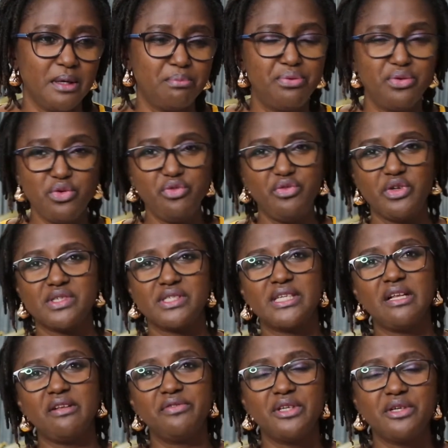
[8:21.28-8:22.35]
prove
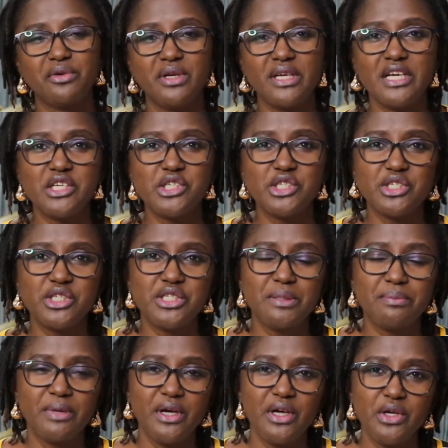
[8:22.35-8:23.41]
yourself in a
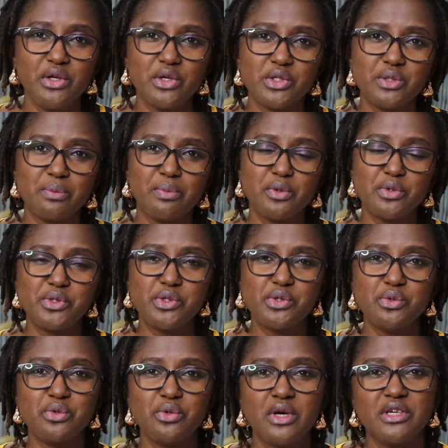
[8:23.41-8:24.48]
relationship. You're supposed
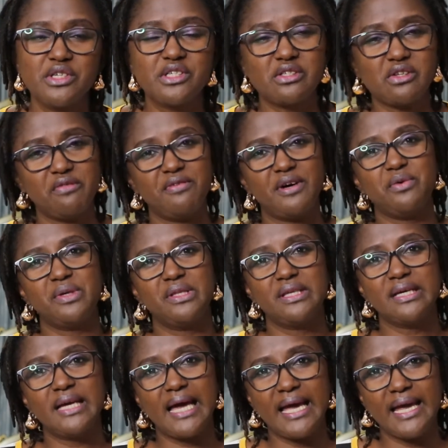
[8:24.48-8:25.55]
to suffer with
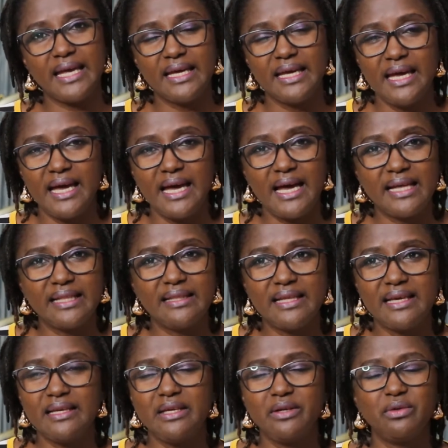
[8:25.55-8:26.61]
a guy, and
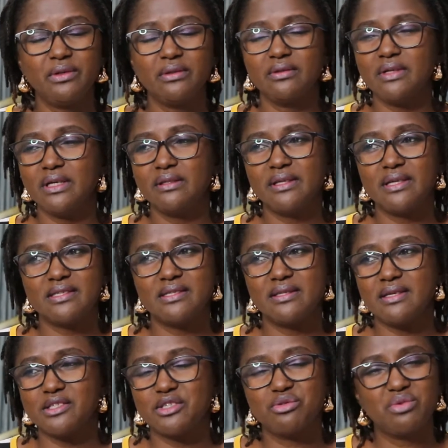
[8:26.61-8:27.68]
then
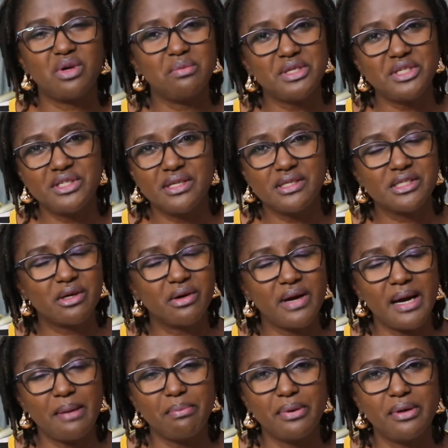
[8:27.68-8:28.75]
that's rubbish, it's
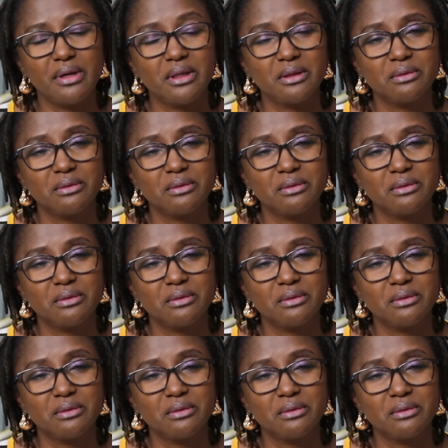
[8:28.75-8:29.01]
crap.